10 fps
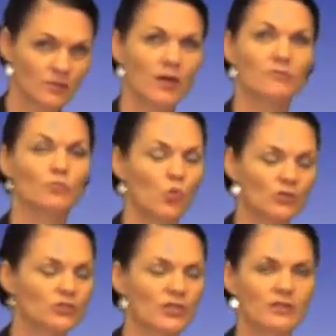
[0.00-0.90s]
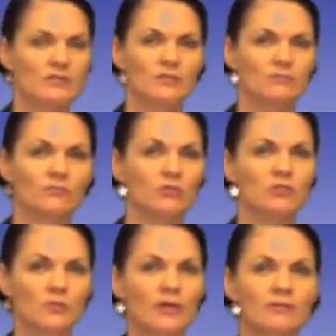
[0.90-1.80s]
and watch this and not
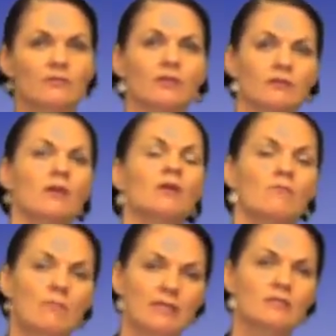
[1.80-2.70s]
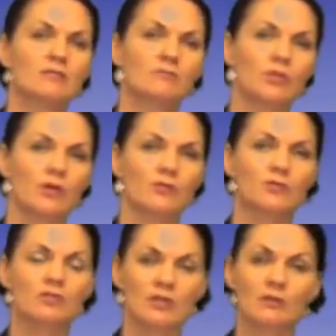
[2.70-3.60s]
do anything. Make some
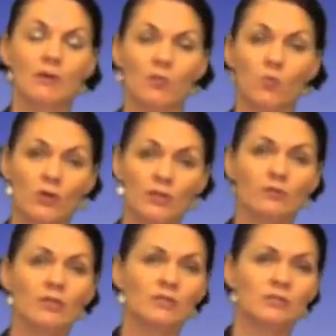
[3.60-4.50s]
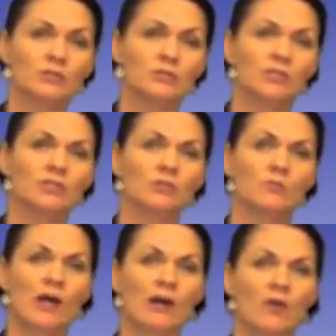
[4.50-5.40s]
notes, think about what you need to do
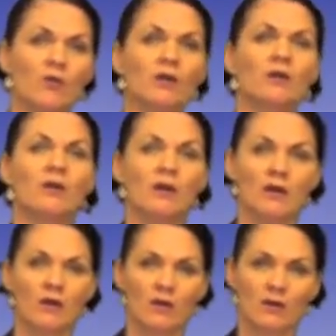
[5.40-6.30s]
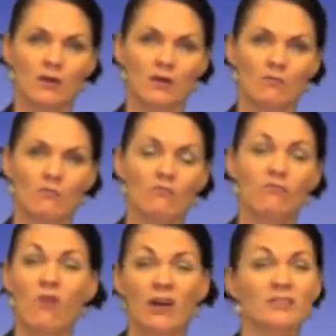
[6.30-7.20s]
well,
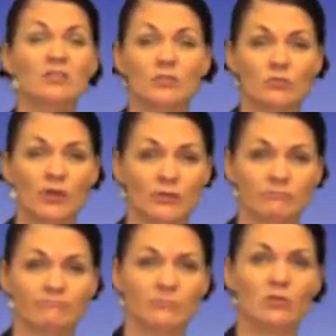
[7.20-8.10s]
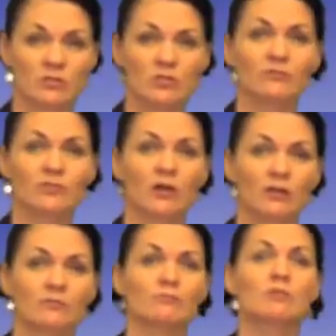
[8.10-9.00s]
write your own lots of
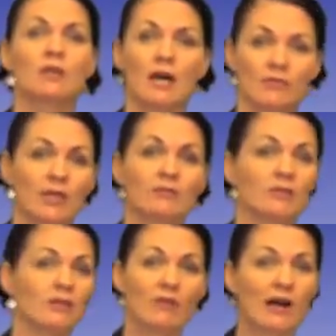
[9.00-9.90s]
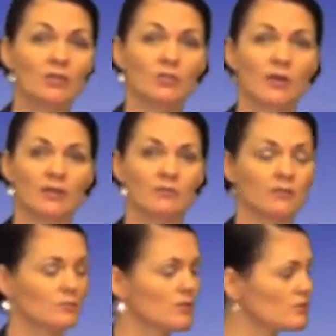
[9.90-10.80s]
times, and then evaluate
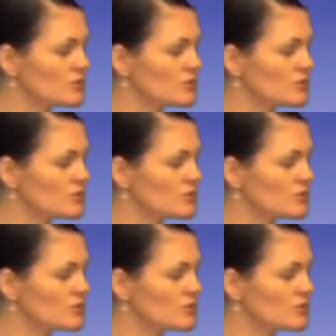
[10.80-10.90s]
them.